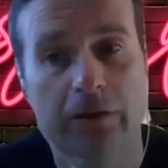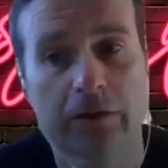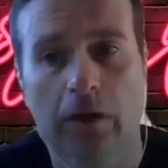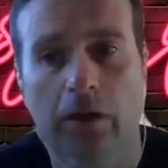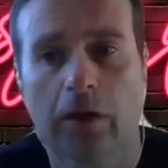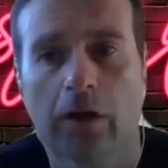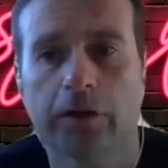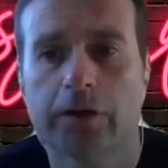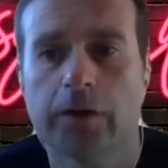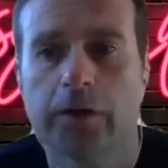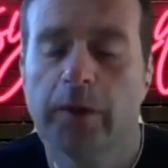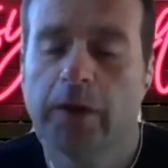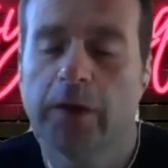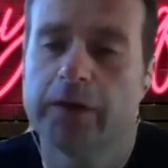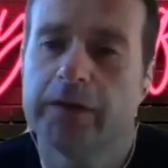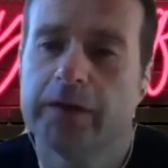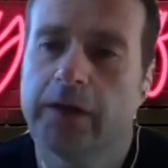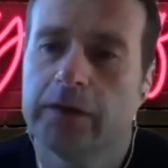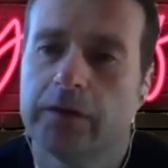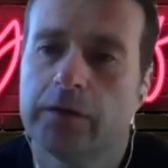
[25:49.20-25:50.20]
not
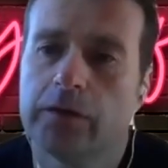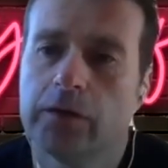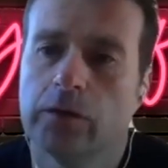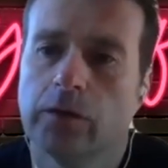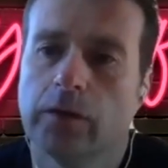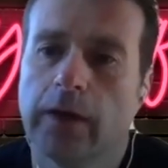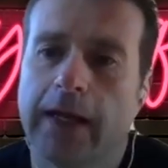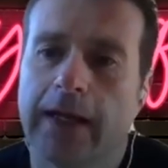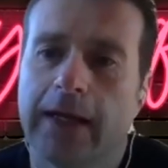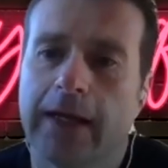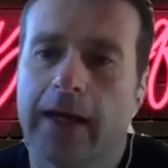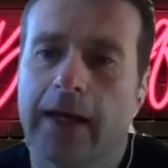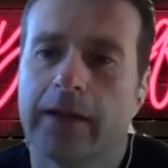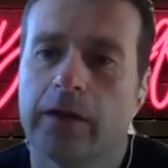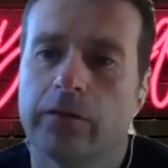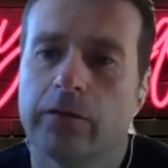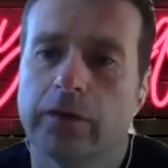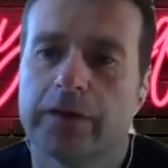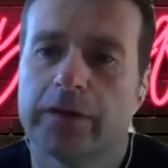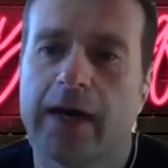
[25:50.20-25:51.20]
contributing to any
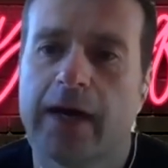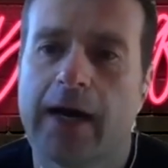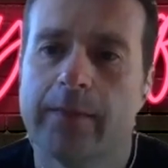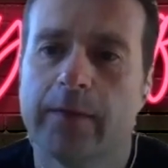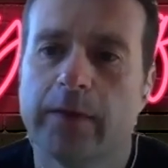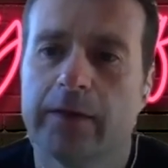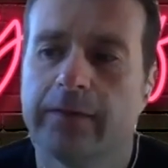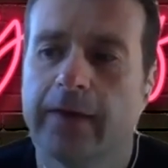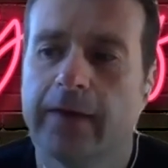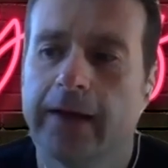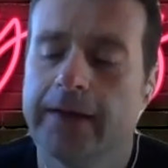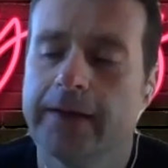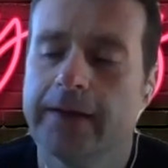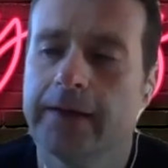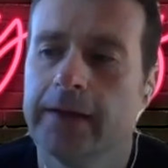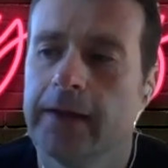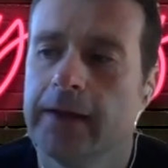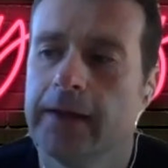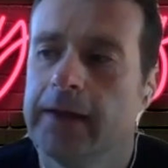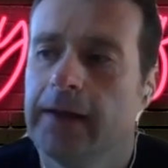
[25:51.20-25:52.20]
other retirement fund,
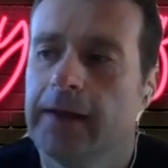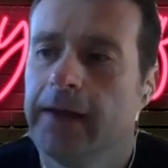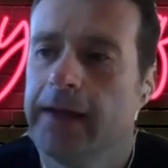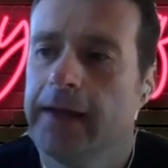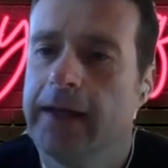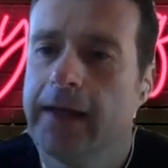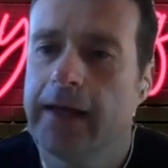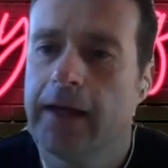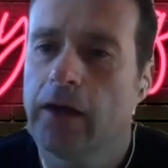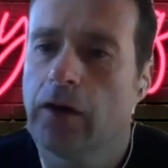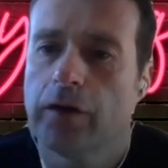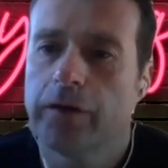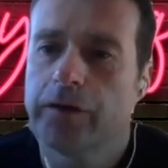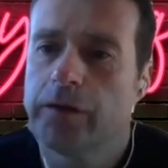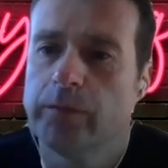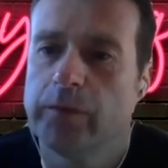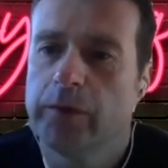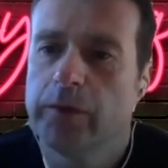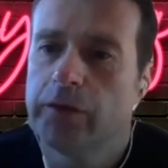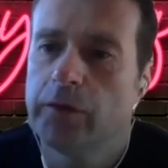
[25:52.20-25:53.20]
he can
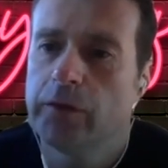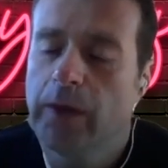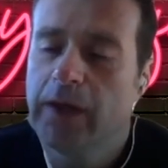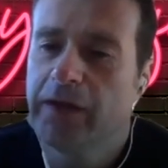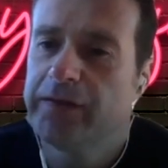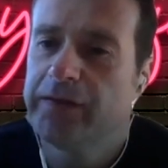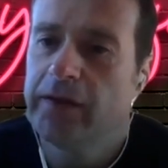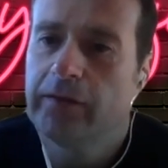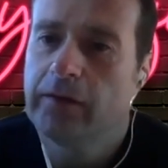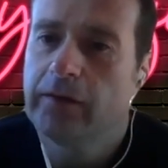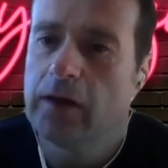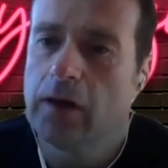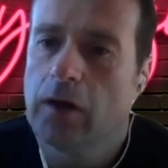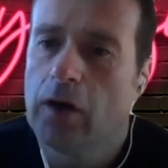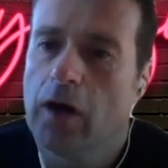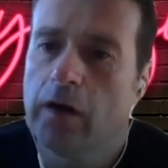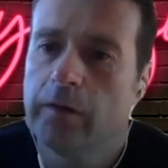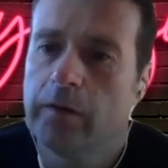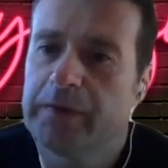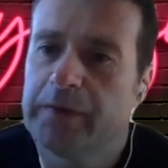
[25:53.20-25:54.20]
contribute
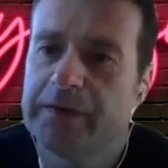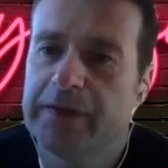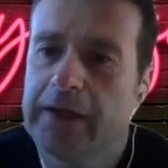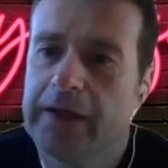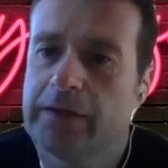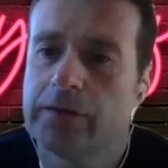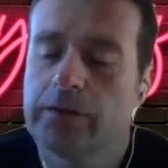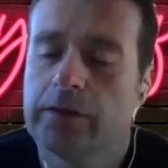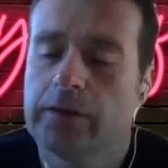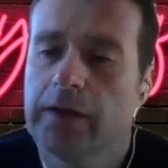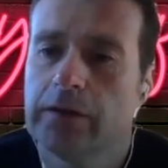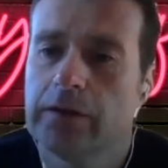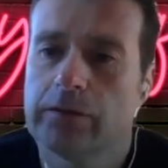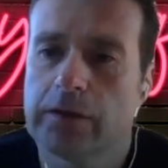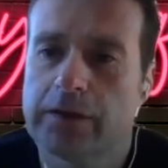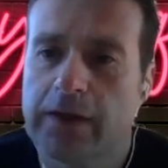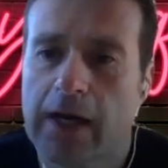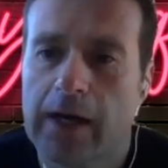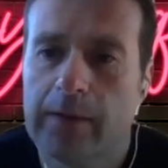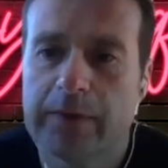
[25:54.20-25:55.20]
27.5% to his
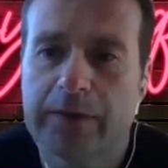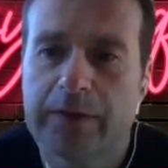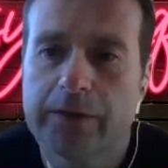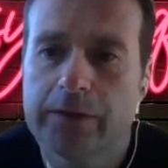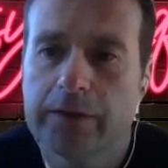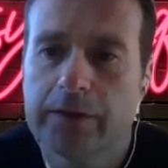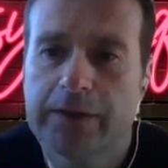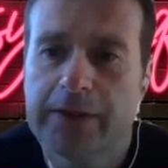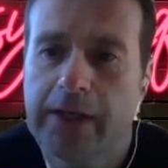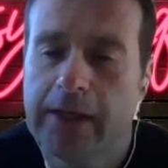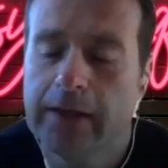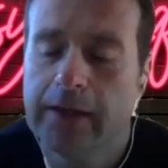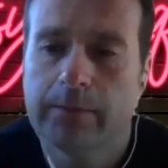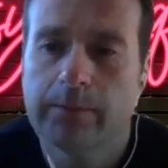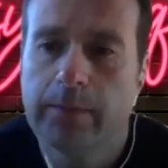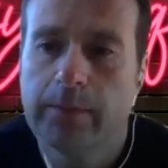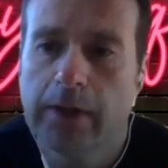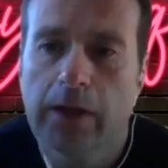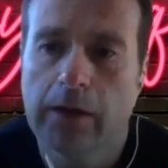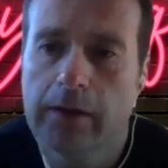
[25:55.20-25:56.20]
retirement annuity,
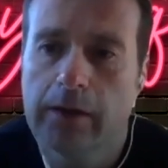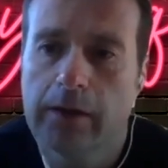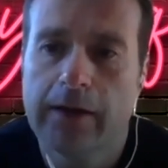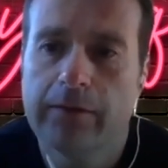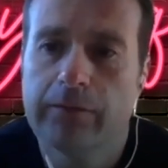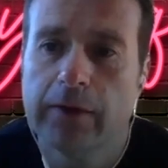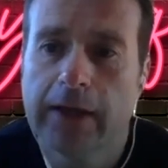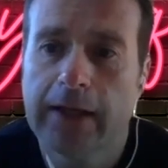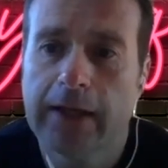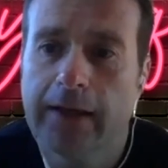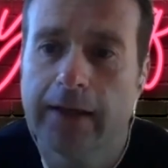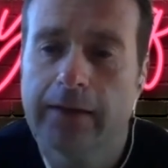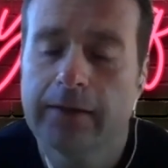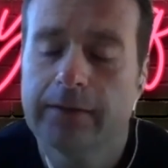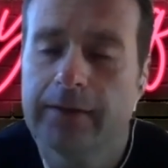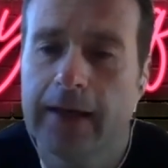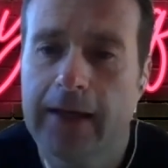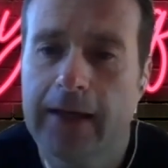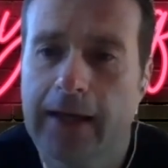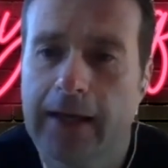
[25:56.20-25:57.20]
you know, every year
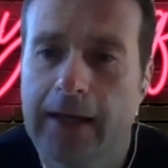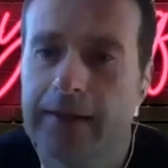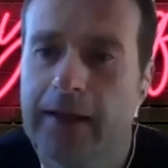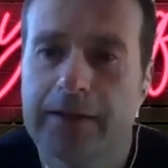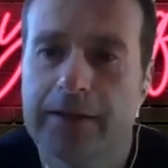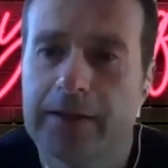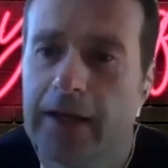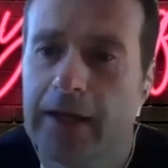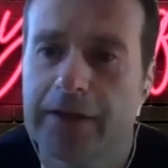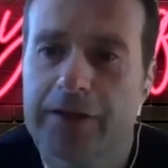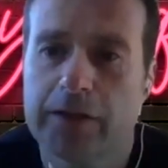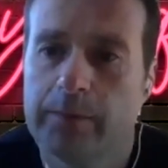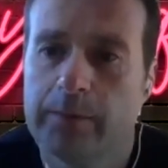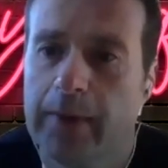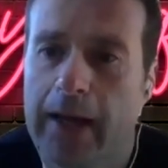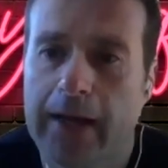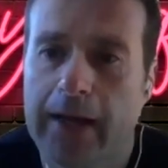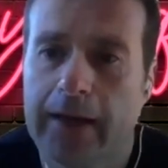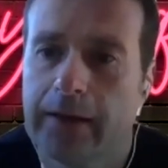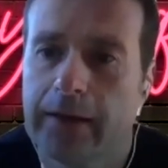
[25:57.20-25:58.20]
and get that deduction
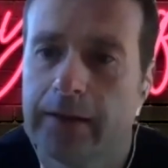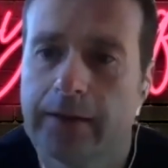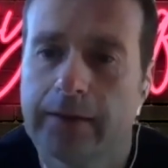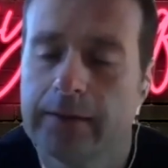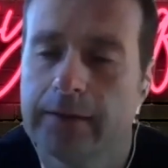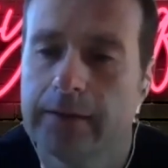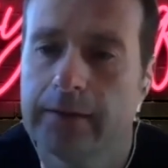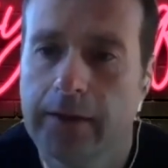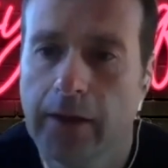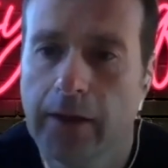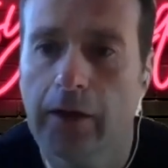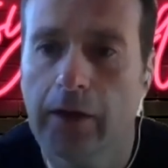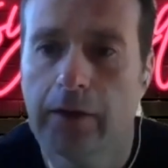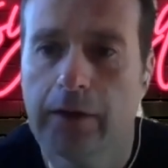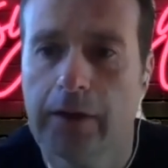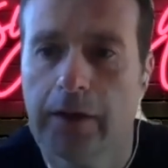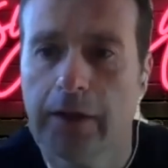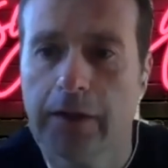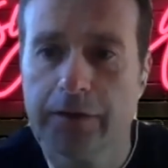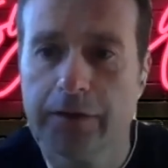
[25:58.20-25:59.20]
back. Yeah.
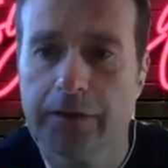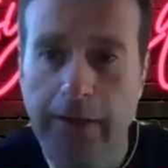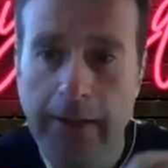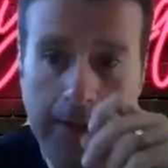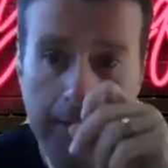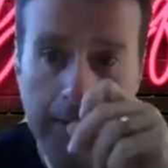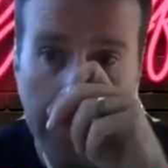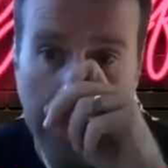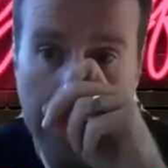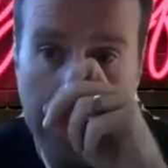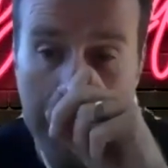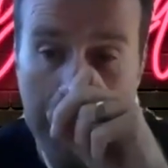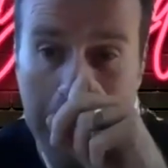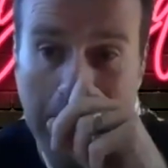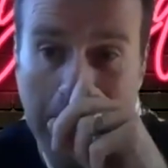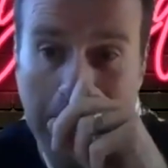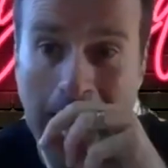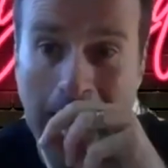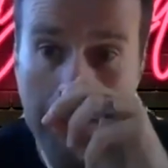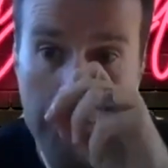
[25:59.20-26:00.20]
So he can
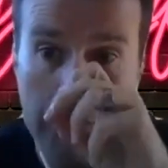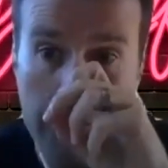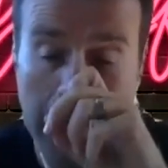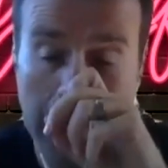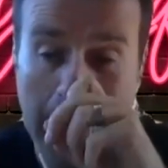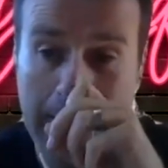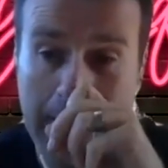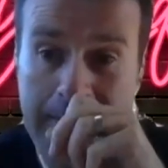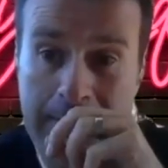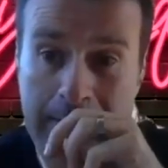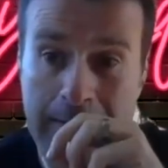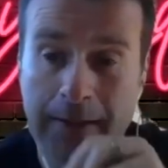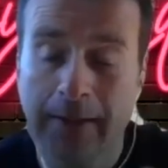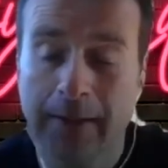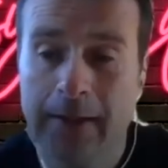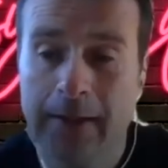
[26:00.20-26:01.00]
do that.